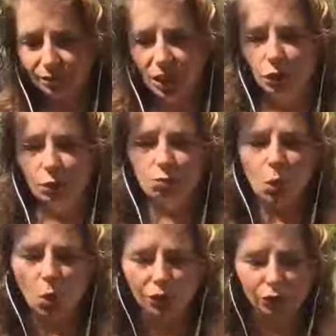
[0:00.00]
the
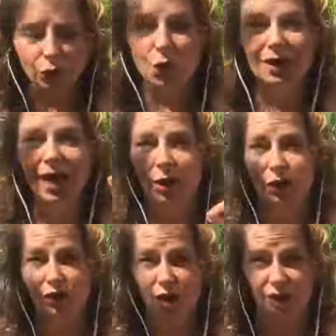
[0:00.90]
more you allow
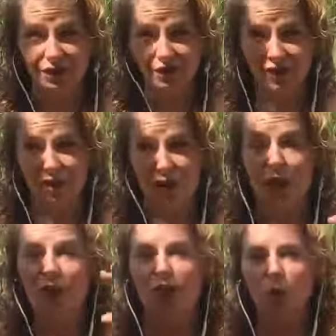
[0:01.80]
yourself to feel,
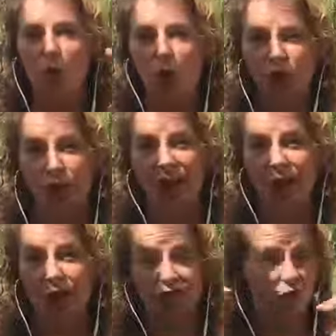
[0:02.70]
the more you allow
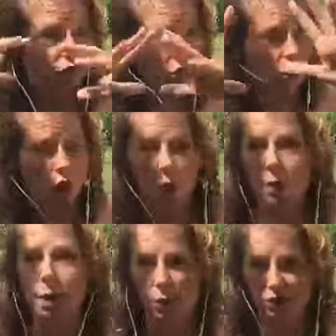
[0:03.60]
yourself to know
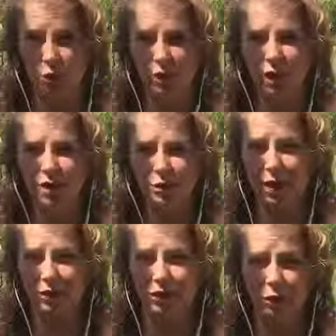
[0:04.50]
about what's going
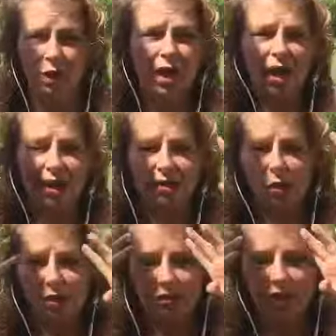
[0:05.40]
around you. It's sort
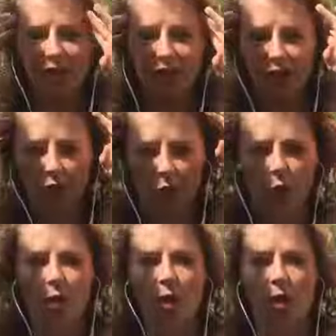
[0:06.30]
of like,
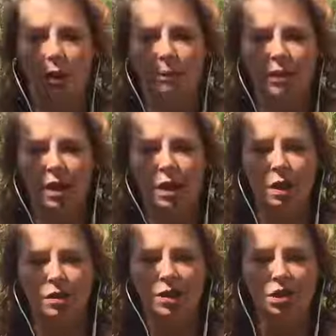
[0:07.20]

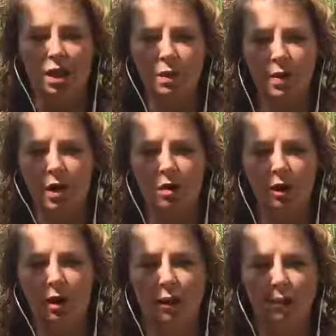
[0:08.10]
they talk about,
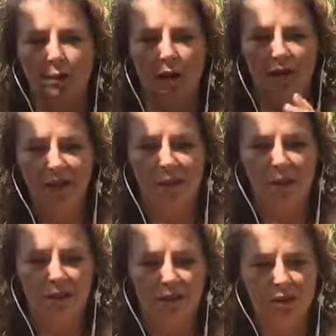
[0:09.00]
I think it
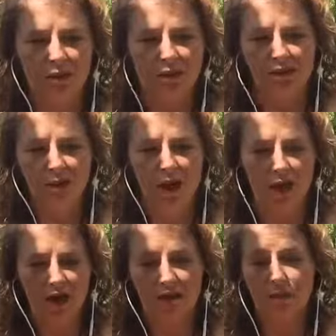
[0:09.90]
was these
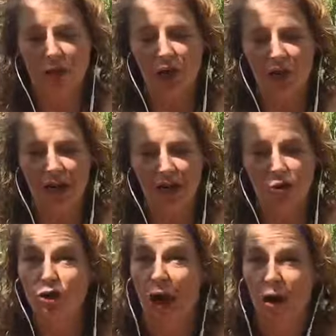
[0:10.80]
Native American
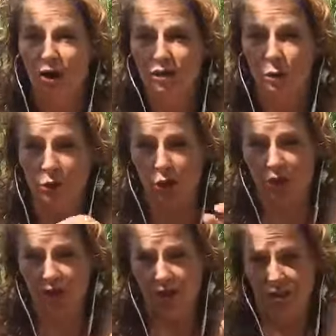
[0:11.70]
trackers that were used
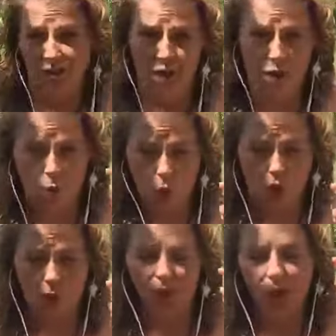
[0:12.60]
in the Vietnam
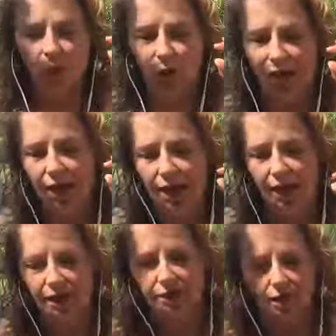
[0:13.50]
War, right? And